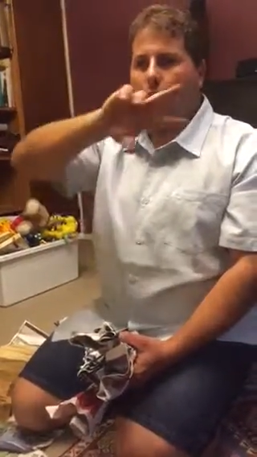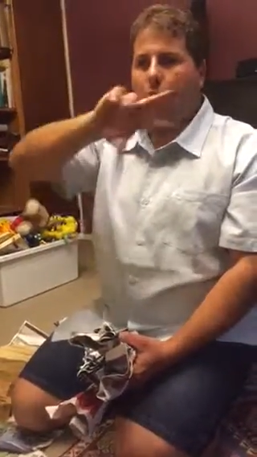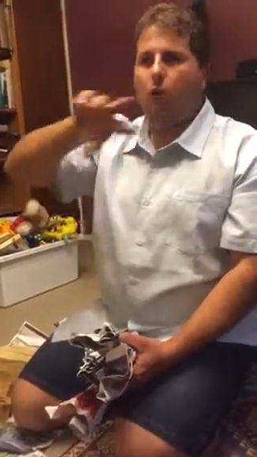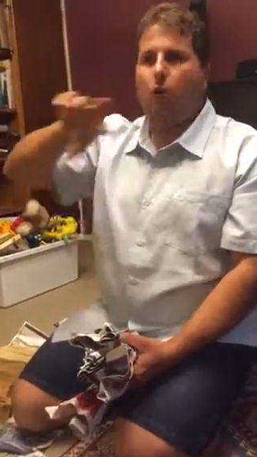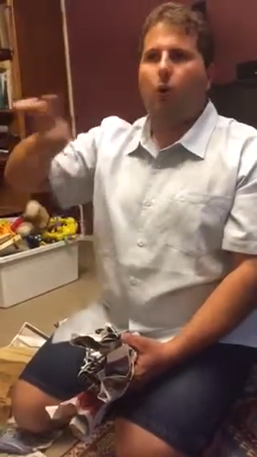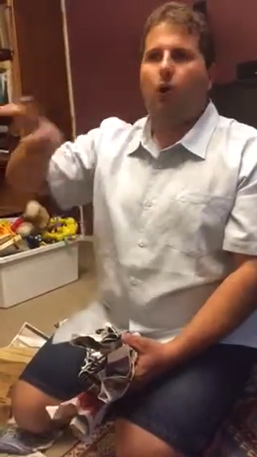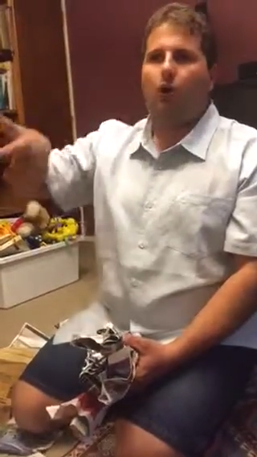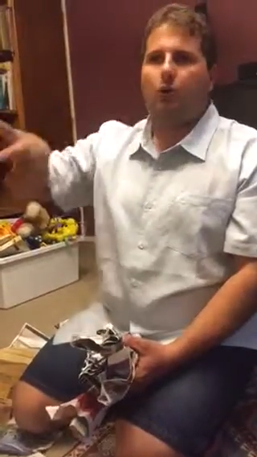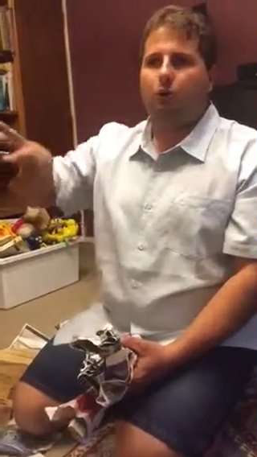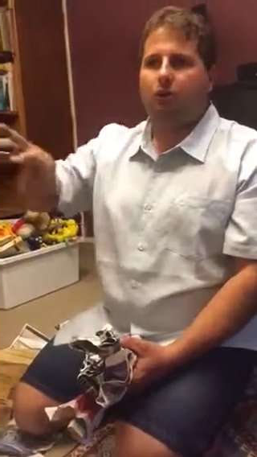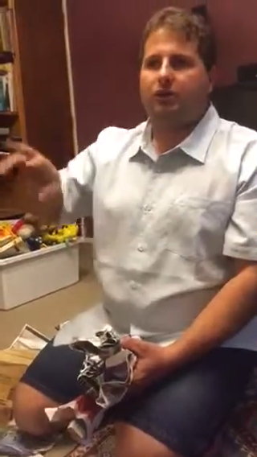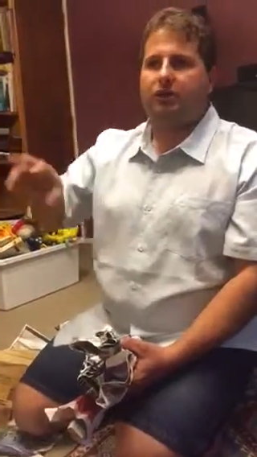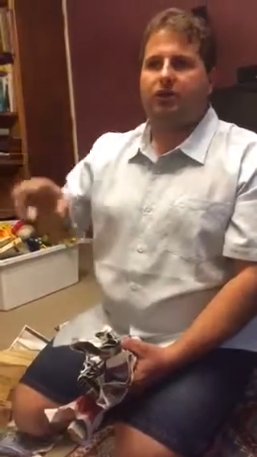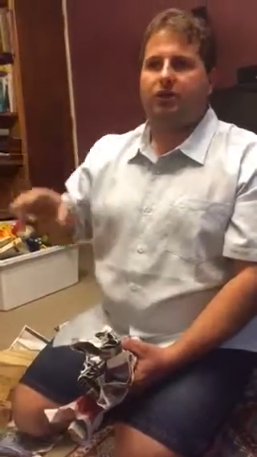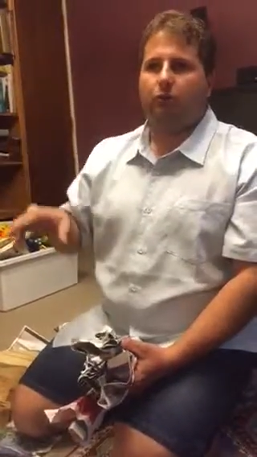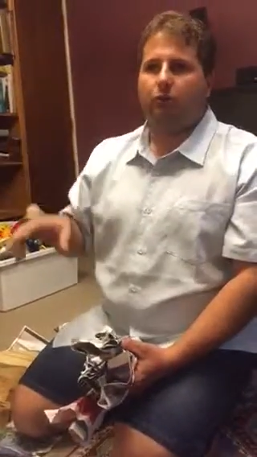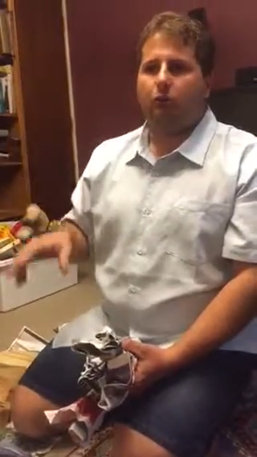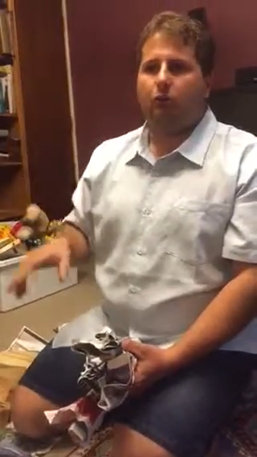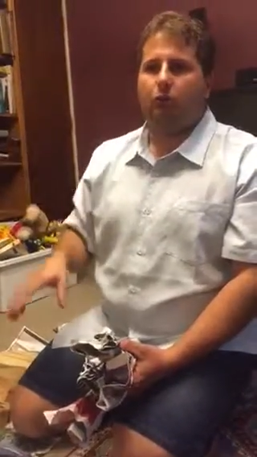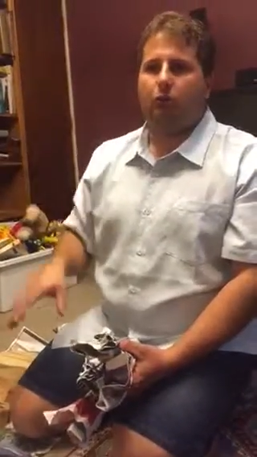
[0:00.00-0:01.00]
or what
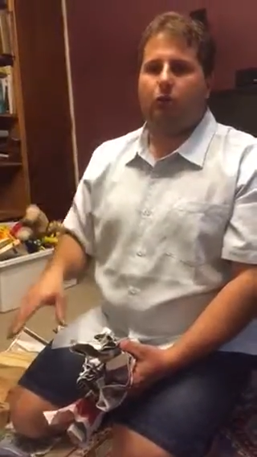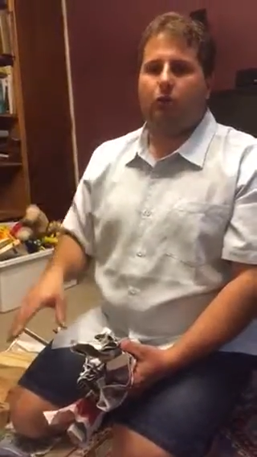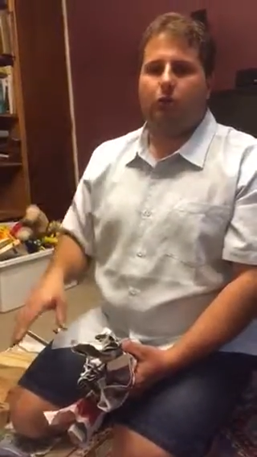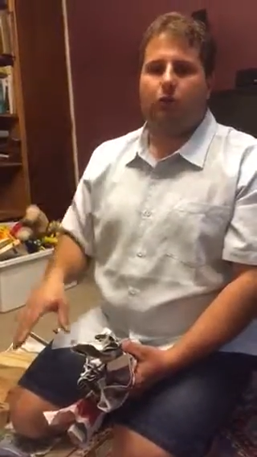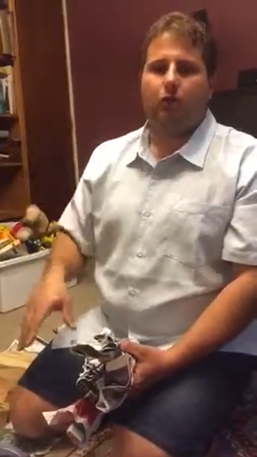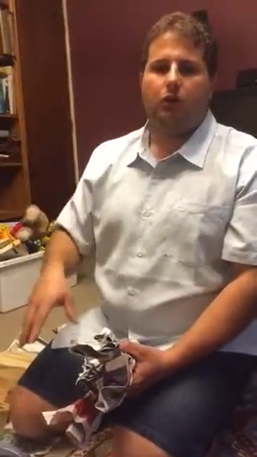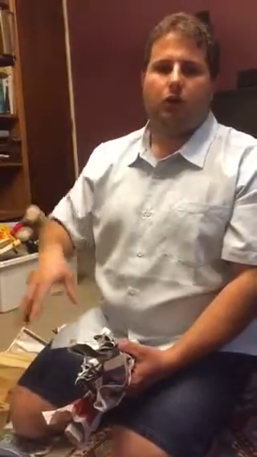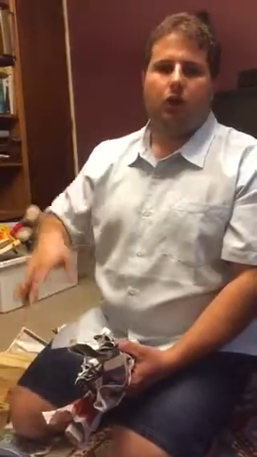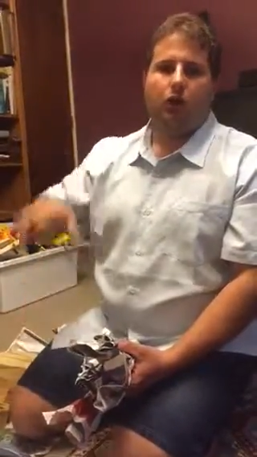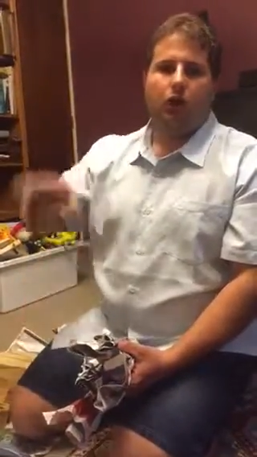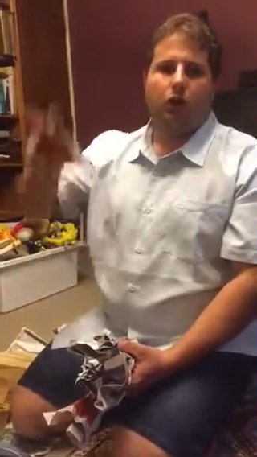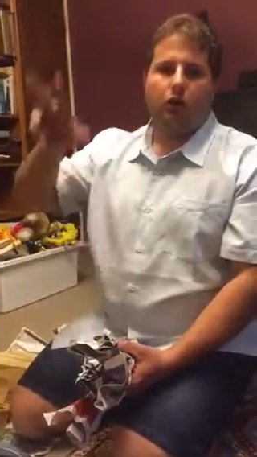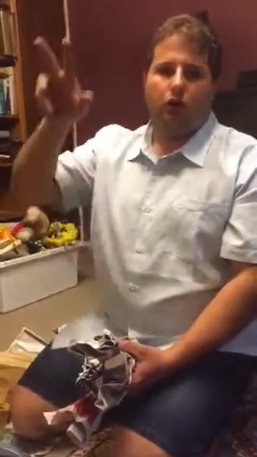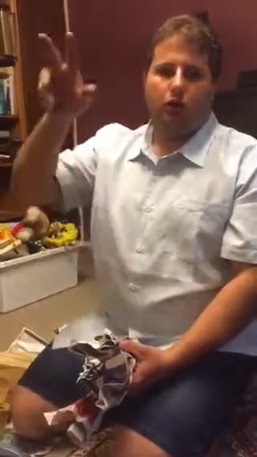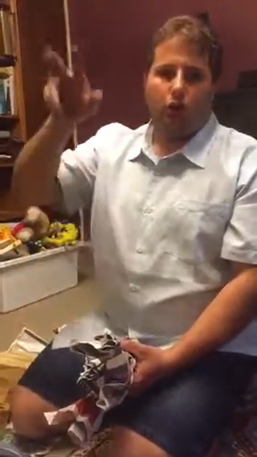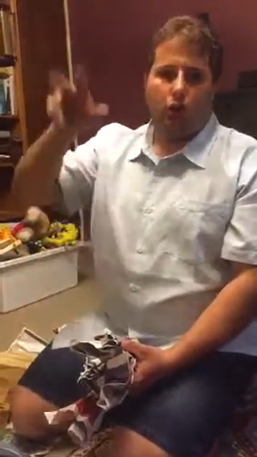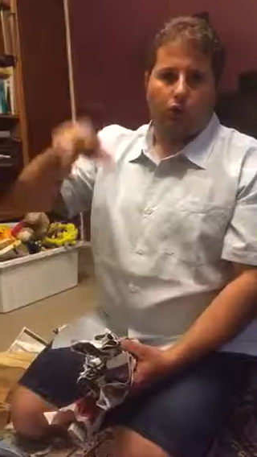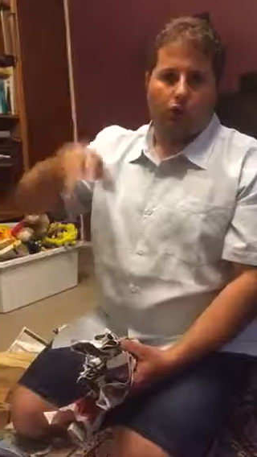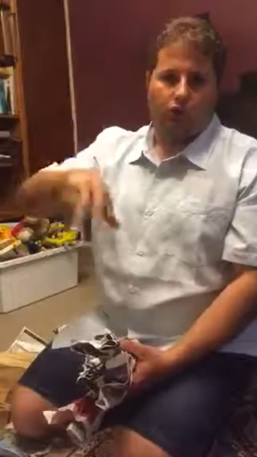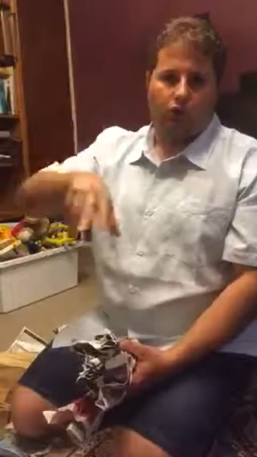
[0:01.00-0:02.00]
some call
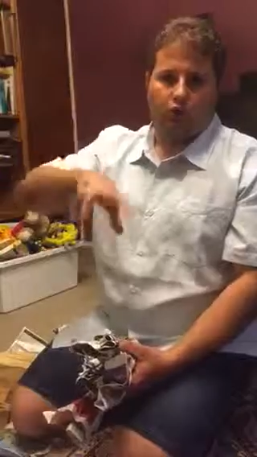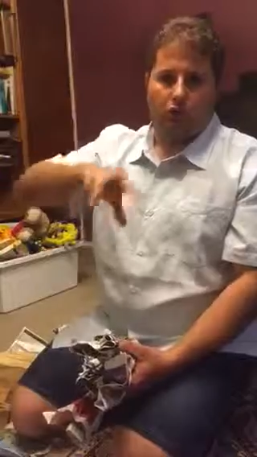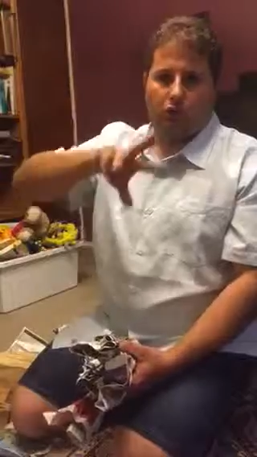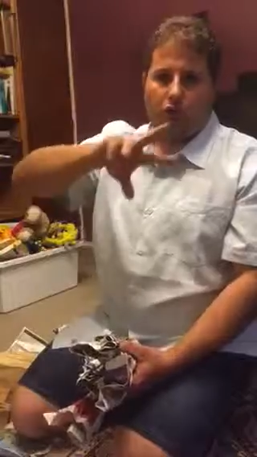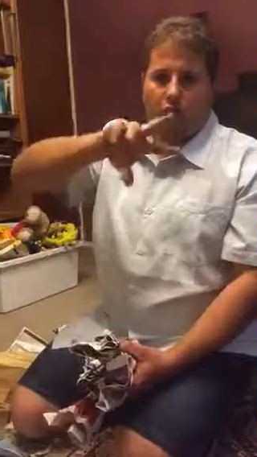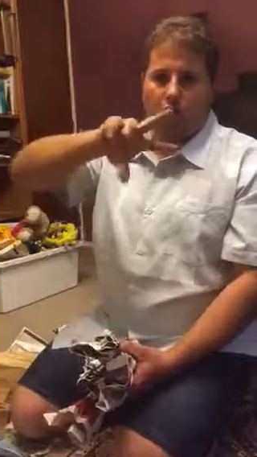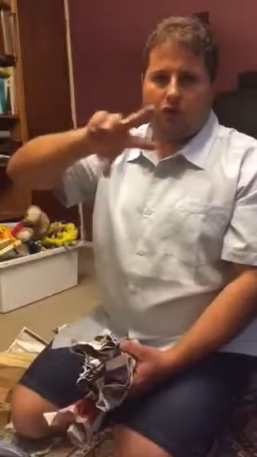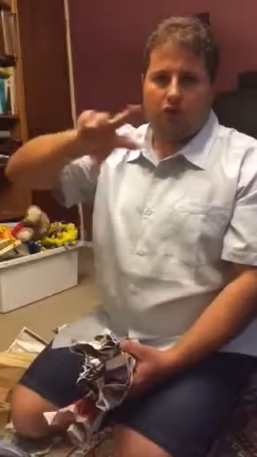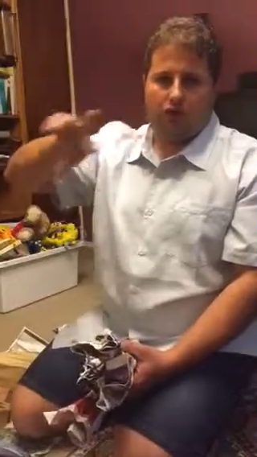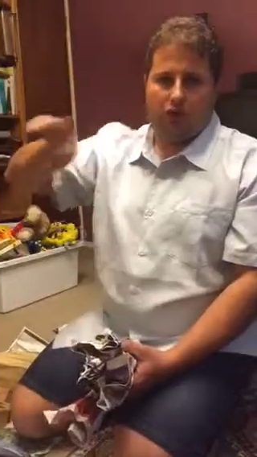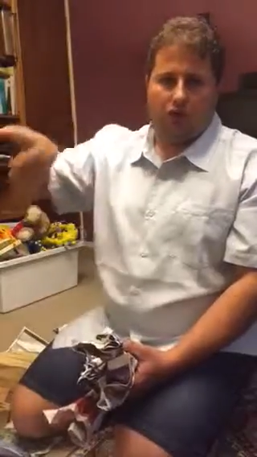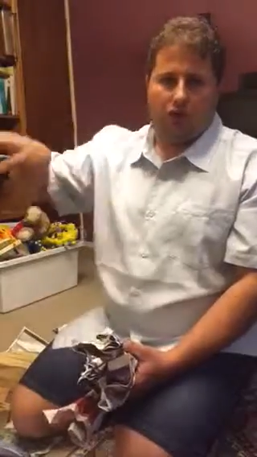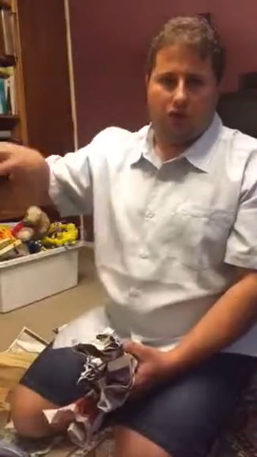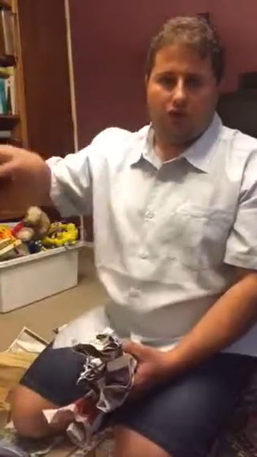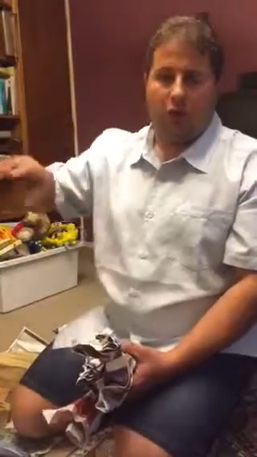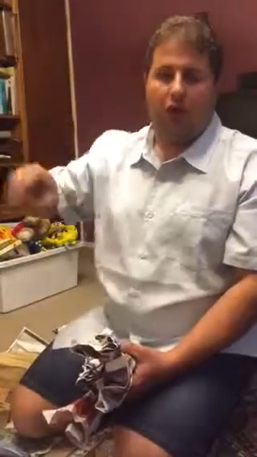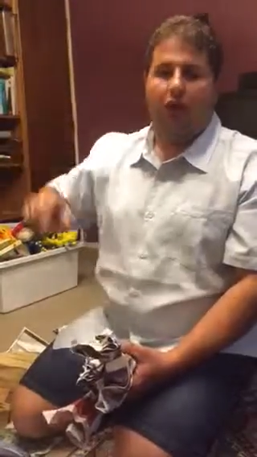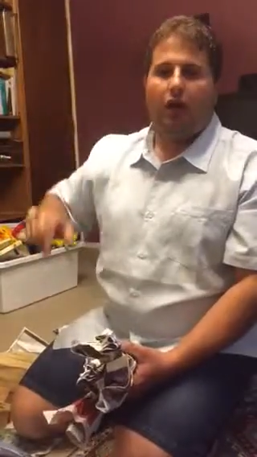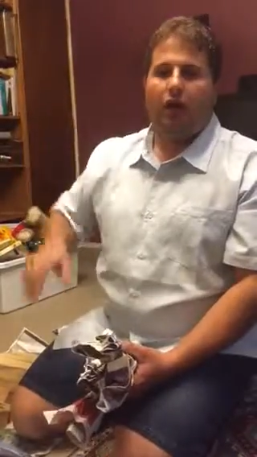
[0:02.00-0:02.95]
noughts and crosses.